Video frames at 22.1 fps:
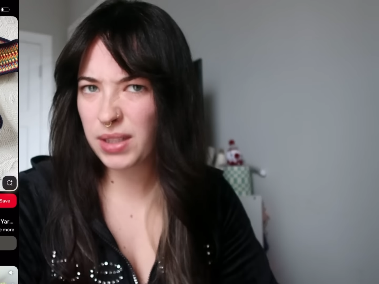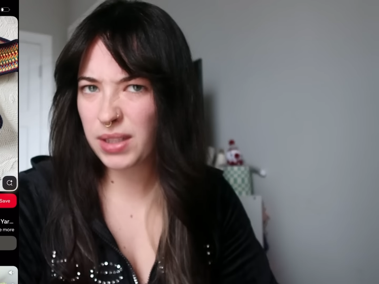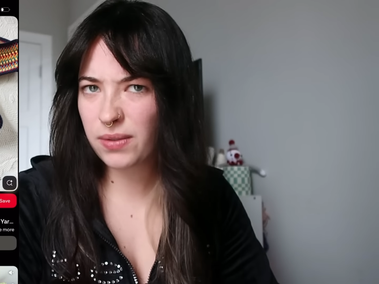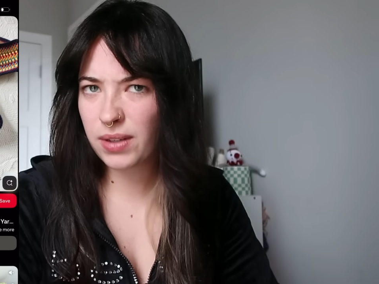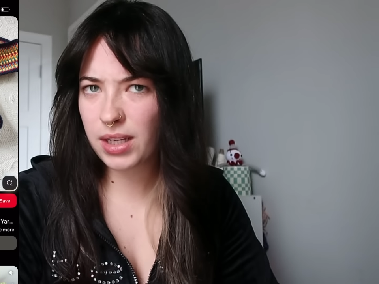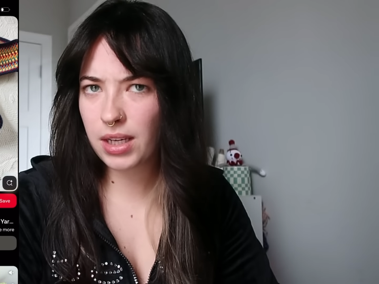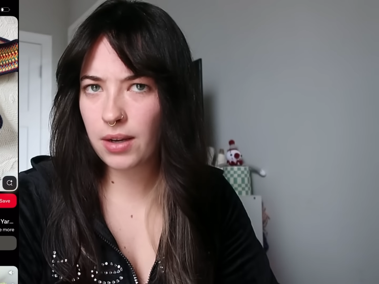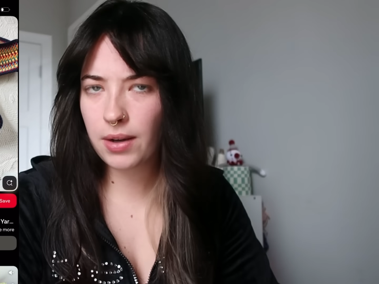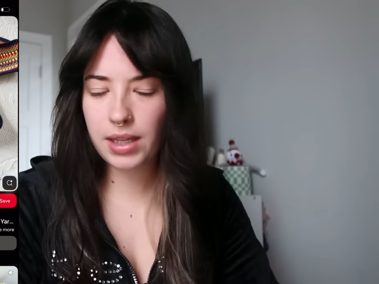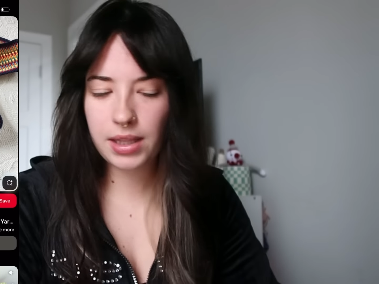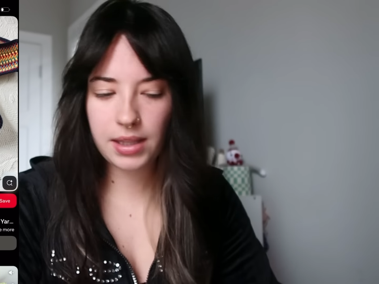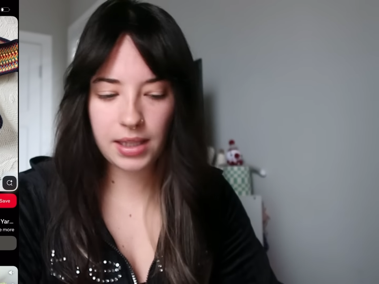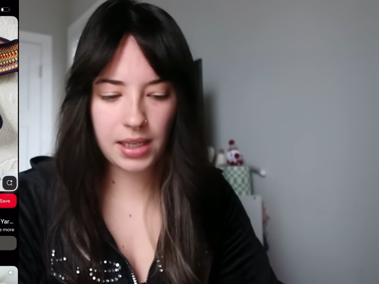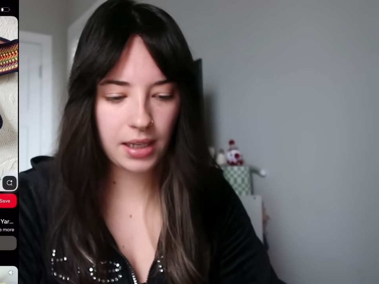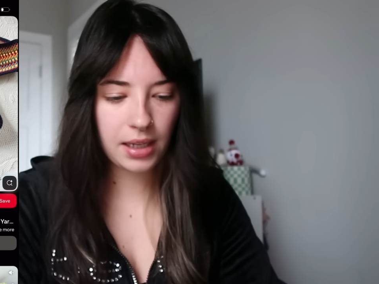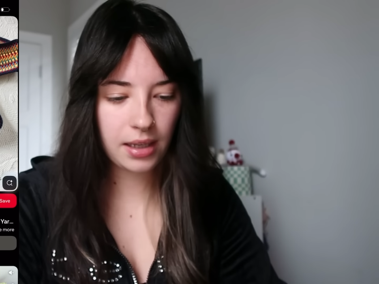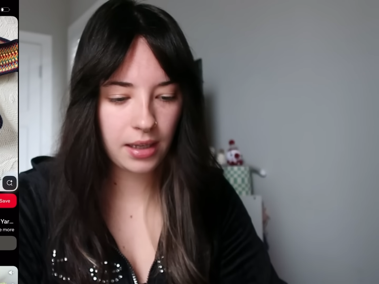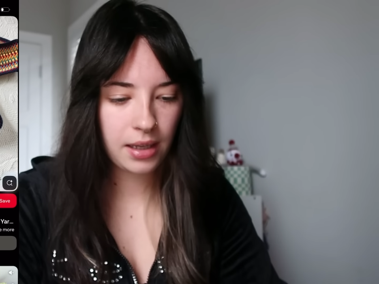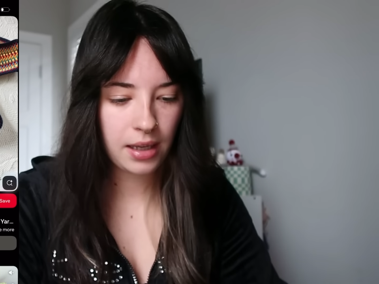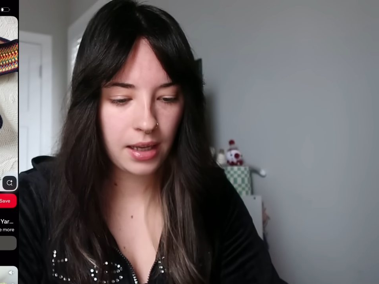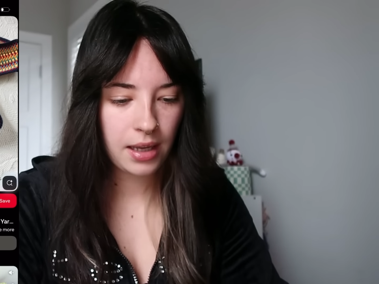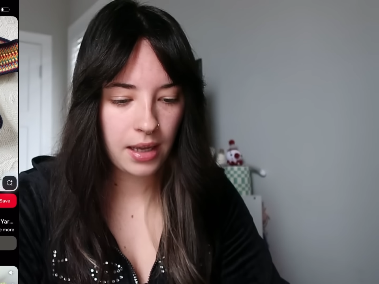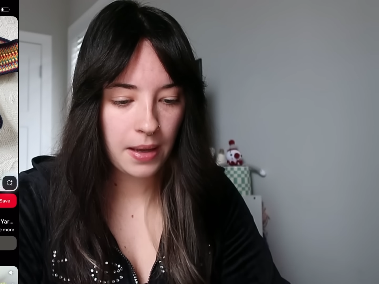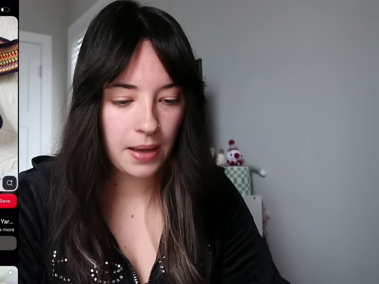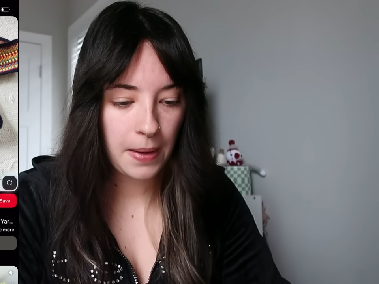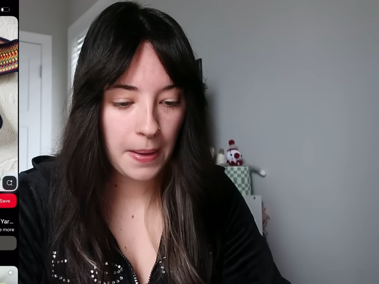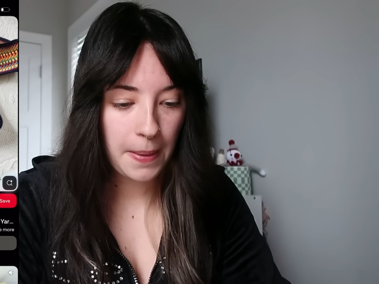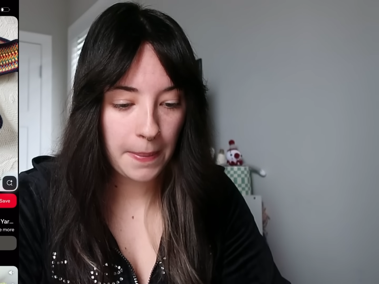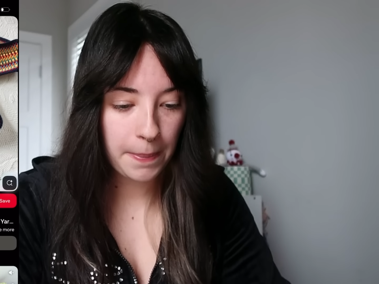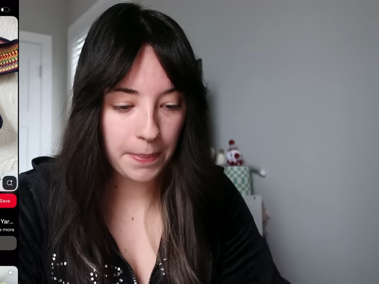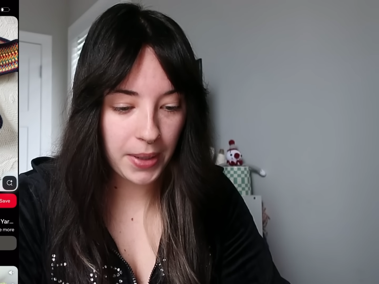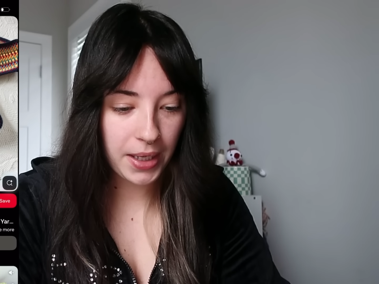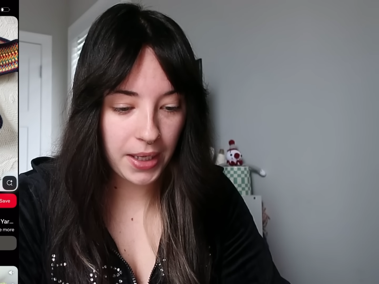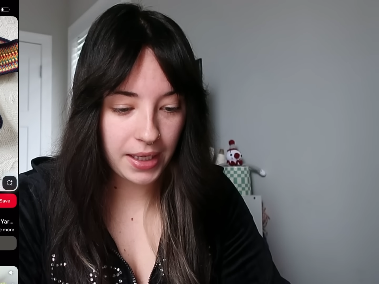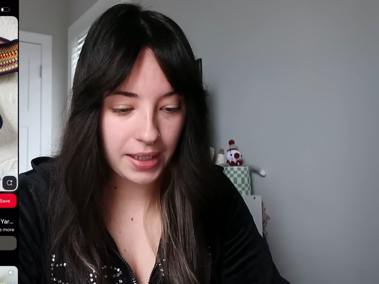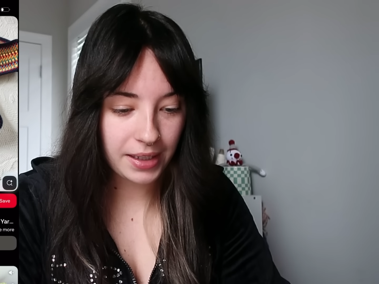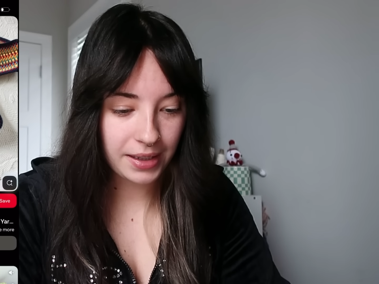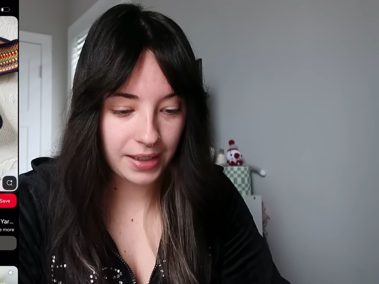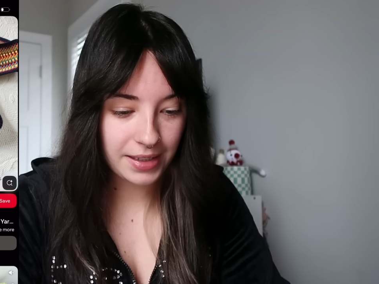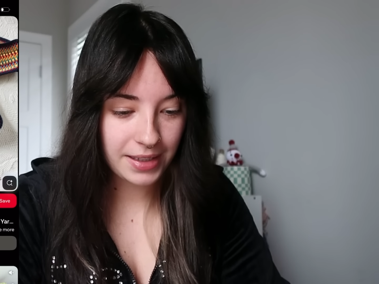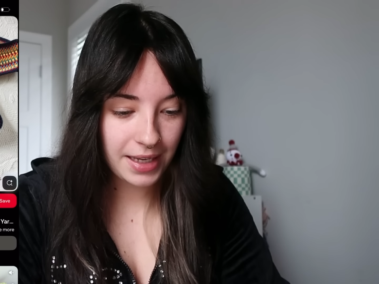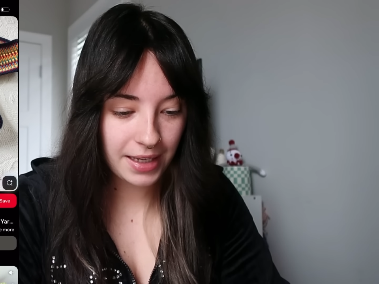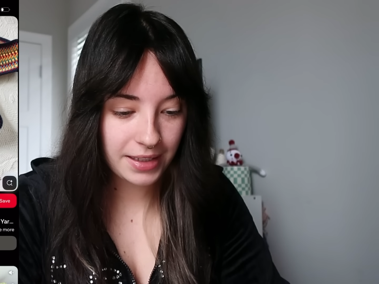week's video, I think, but this